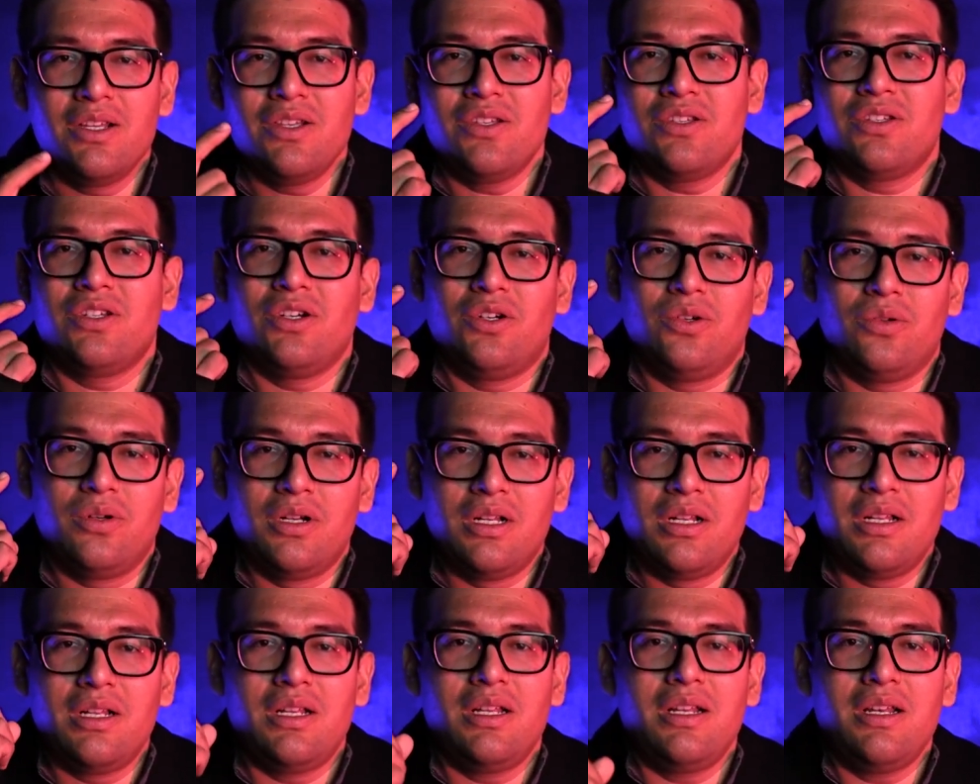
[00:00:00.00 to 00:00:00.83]

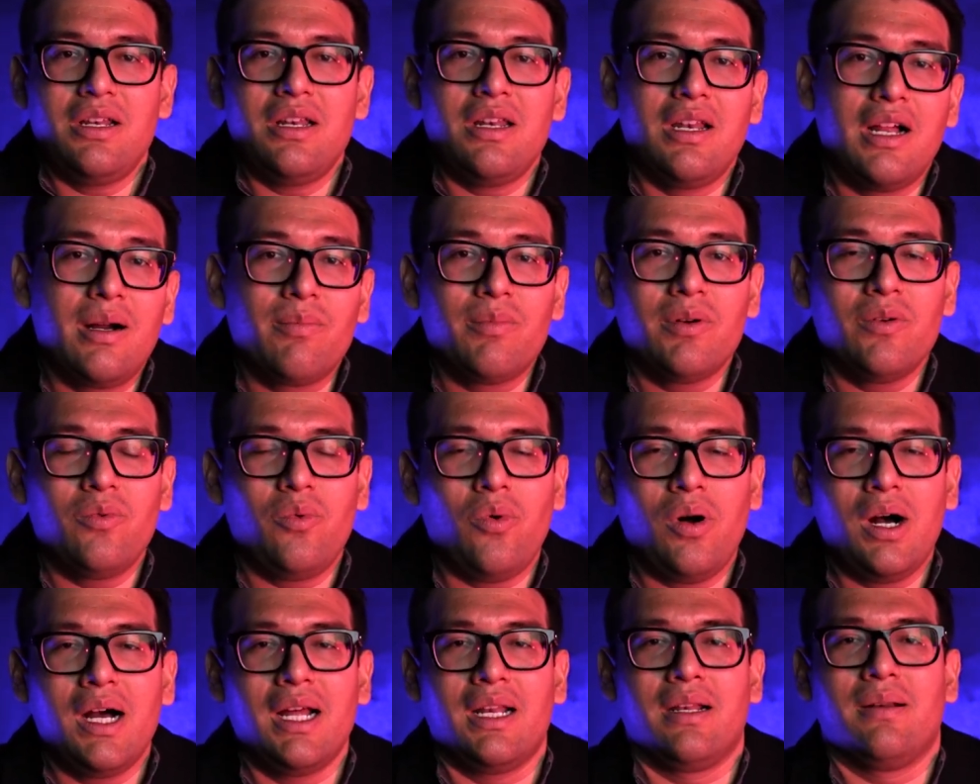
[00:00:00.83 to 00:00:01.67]
So, number
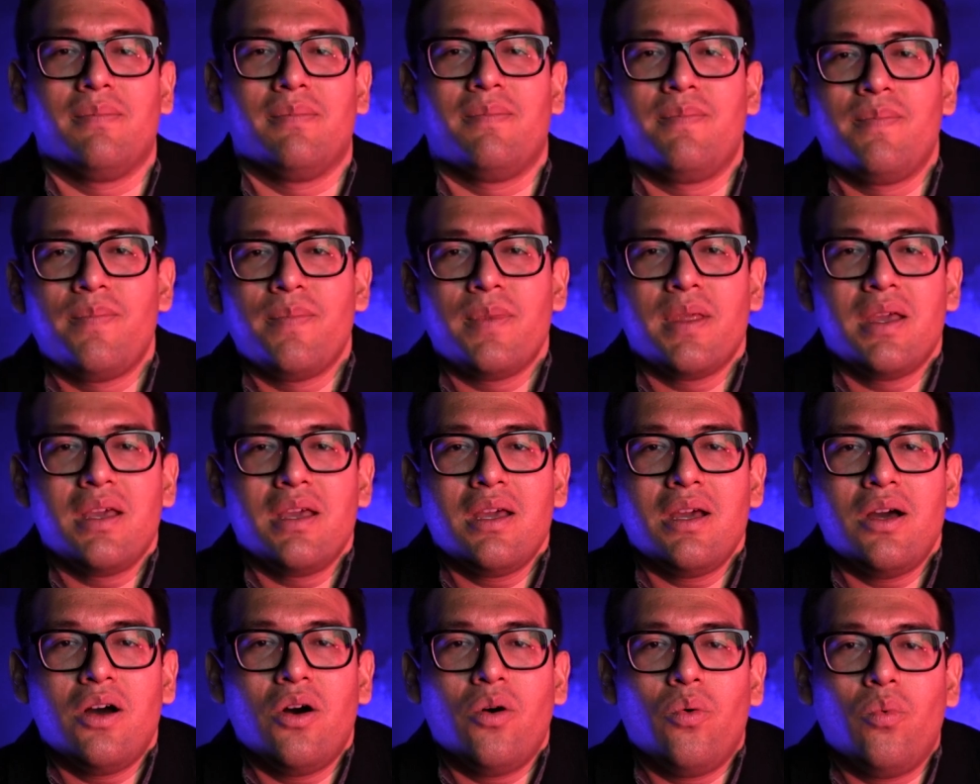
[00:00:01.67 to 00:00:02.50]
one,
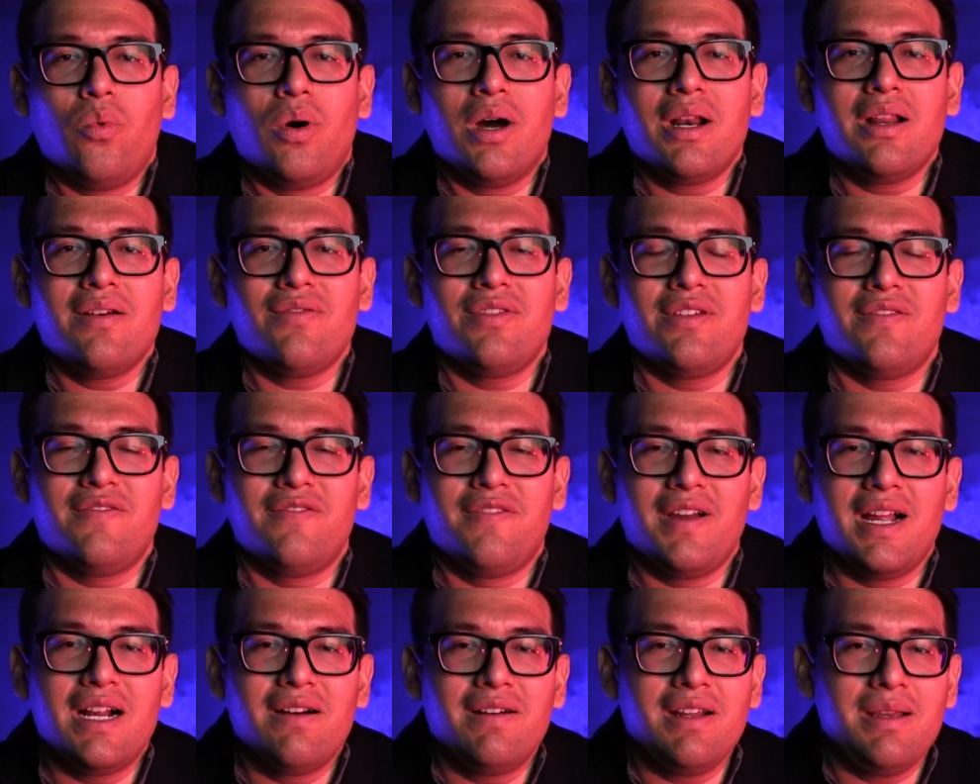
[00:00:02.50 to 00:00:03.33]
one of the
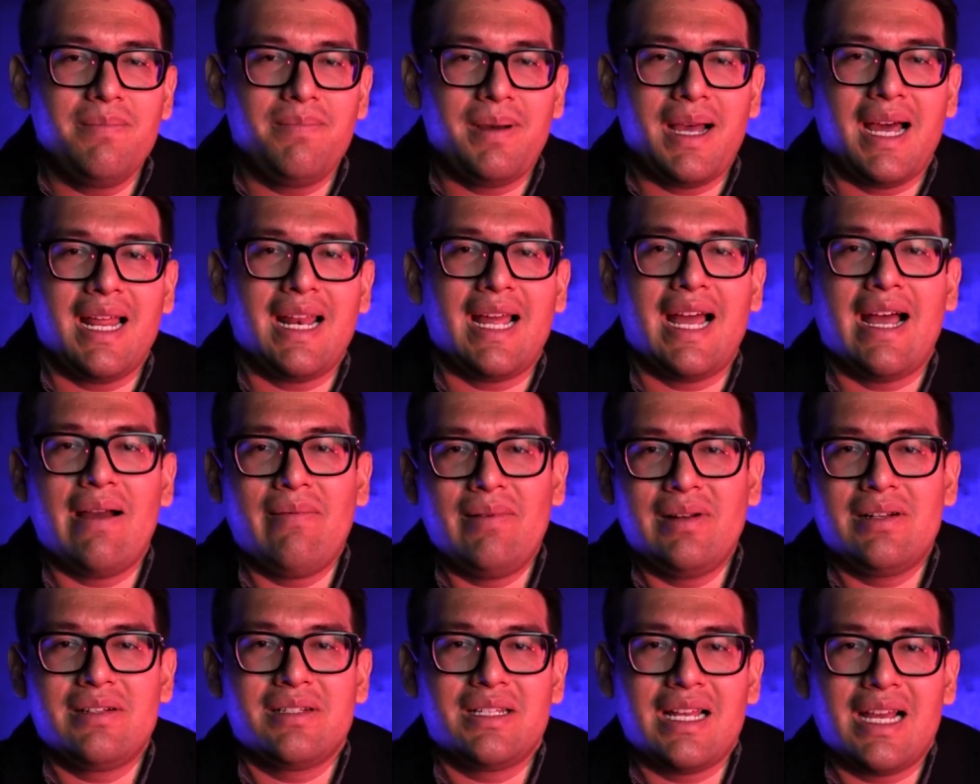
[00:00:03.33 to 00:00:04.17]
very bad
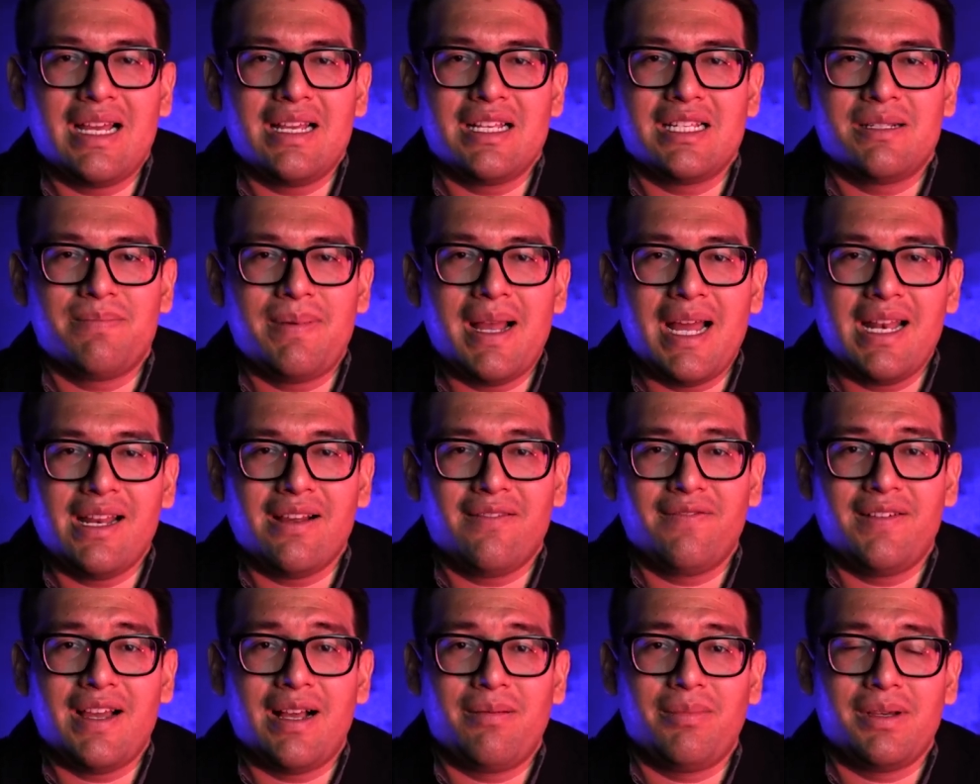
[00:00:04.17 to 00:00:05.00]
habits that
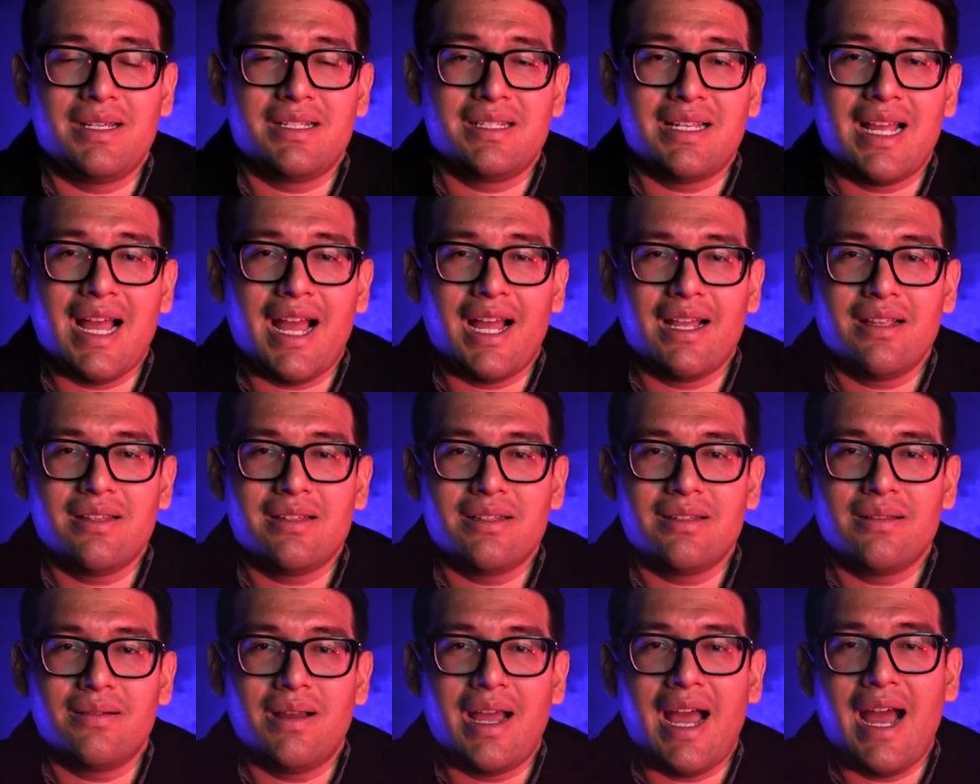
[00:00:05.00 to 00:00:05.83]
Hispanic families
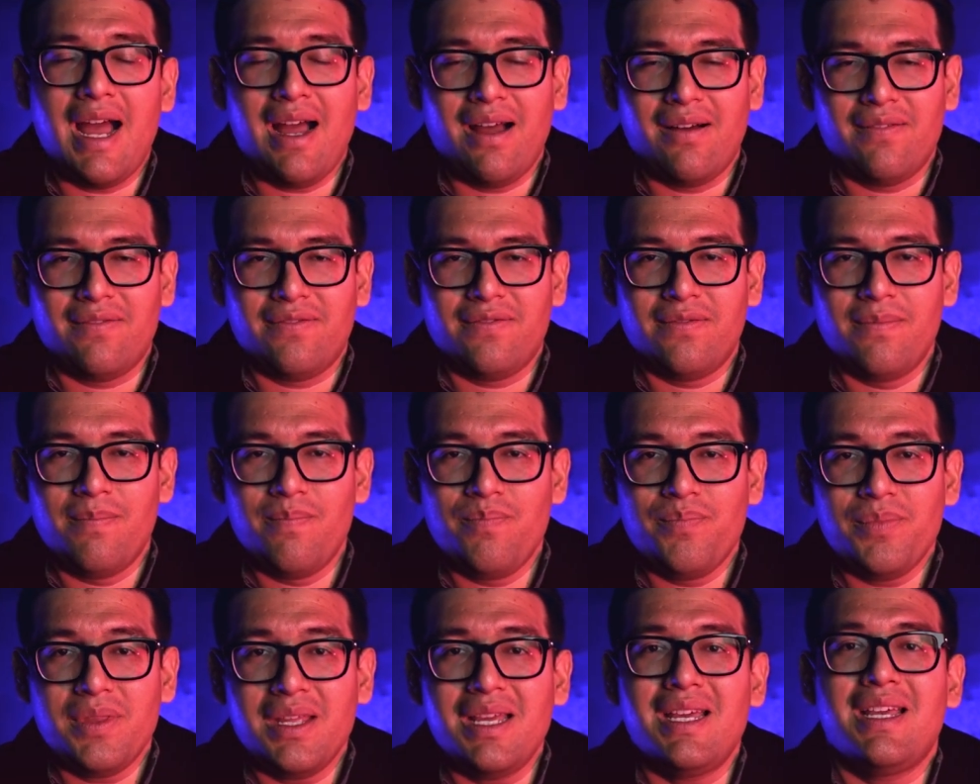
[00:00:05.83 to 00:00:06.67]
have
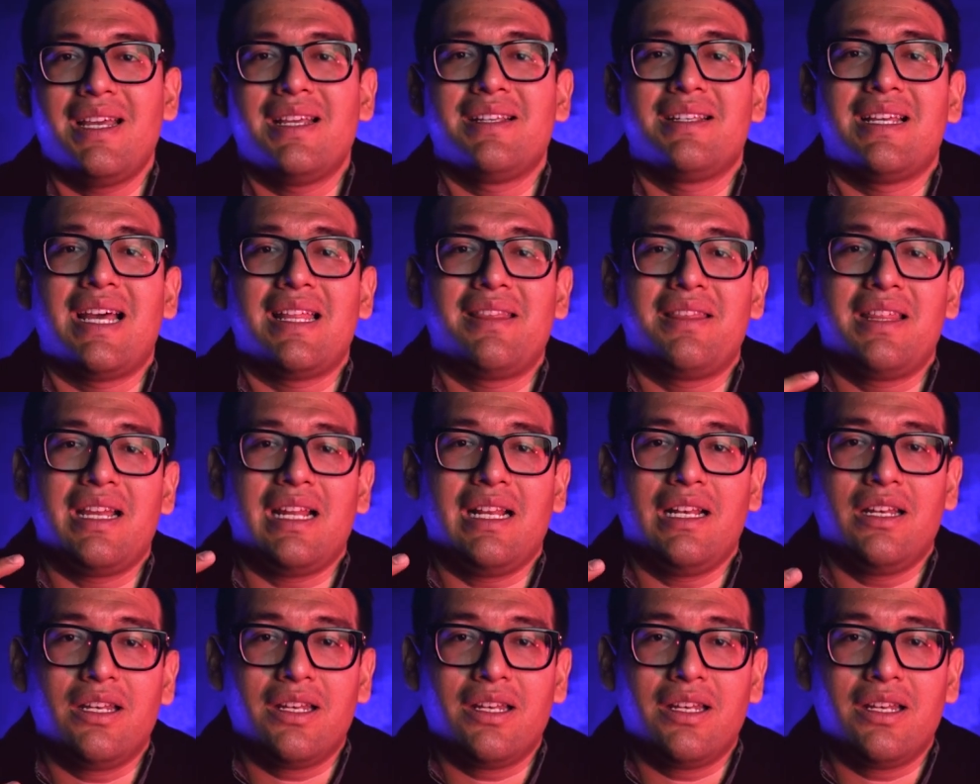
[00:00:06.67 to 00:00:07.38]
is that they